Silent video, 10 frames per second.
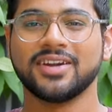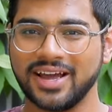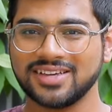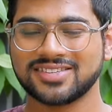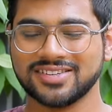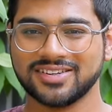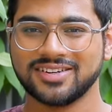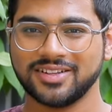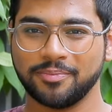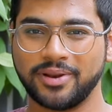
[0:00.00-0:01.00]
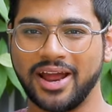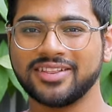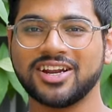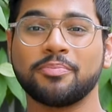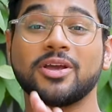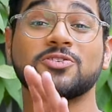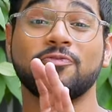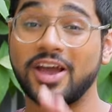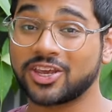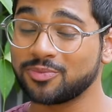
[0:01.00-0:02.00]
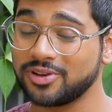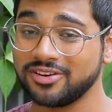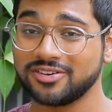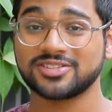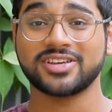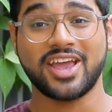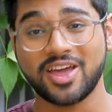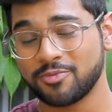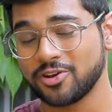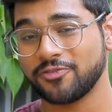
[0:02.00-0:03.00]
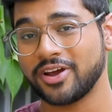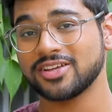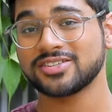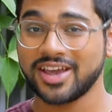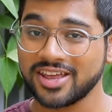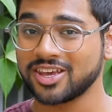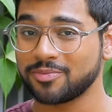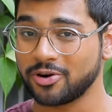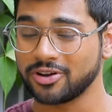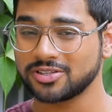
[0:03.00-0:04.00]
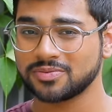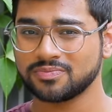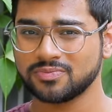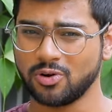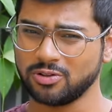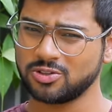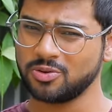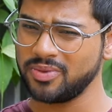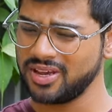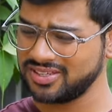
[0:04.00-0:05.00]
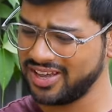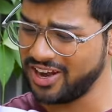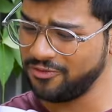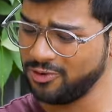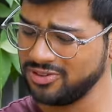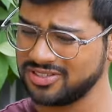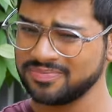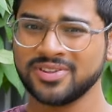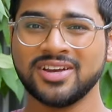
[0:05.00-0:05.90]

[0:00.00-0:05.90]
Dyson, the brand that makes vacuum cleaners, air purifiers, hair care products, also makes headphones.